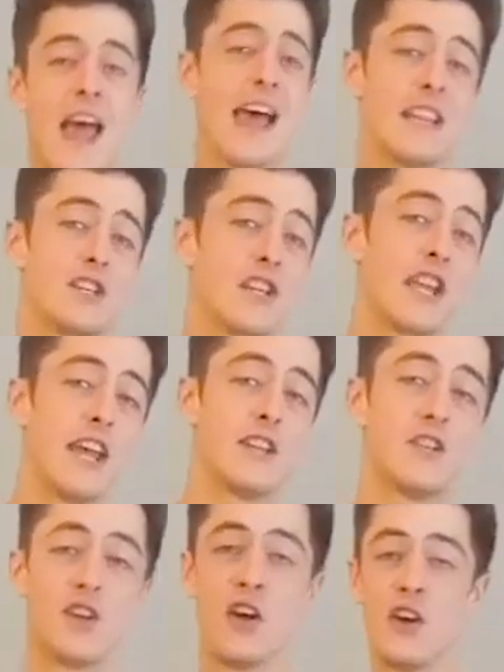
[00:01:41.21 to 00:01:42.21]

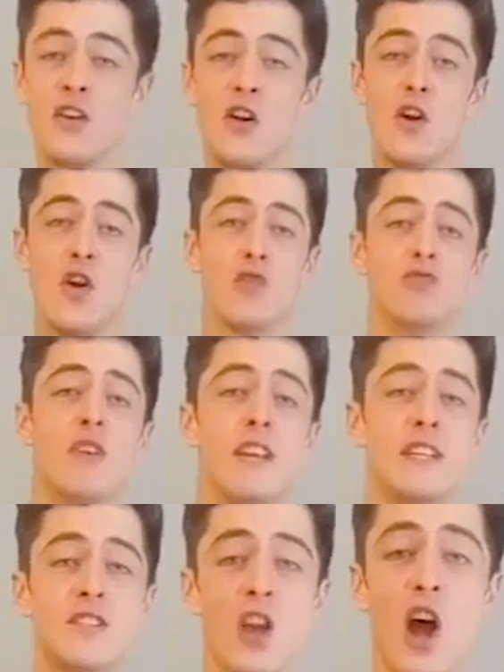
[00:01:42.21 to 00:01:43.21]
Education,
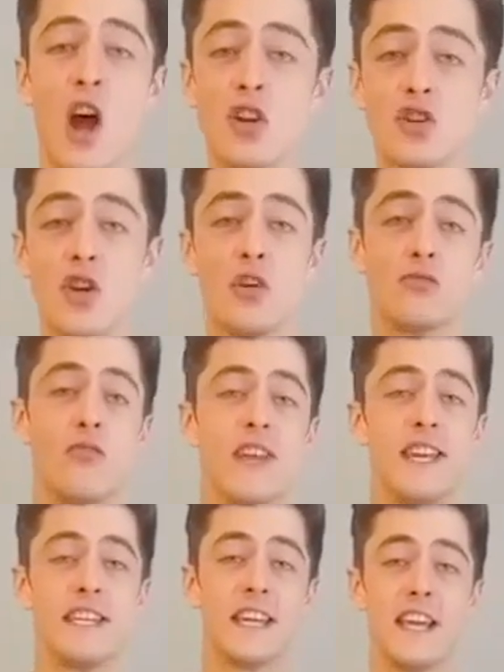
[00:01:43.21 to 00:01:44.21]
research,
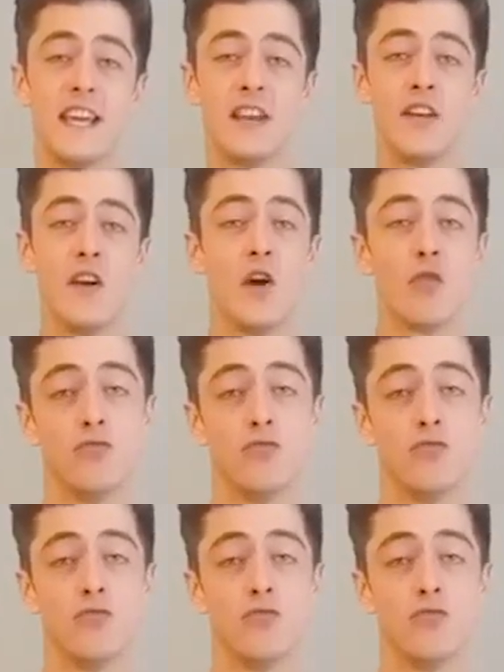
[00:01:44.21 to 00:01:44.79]
reading,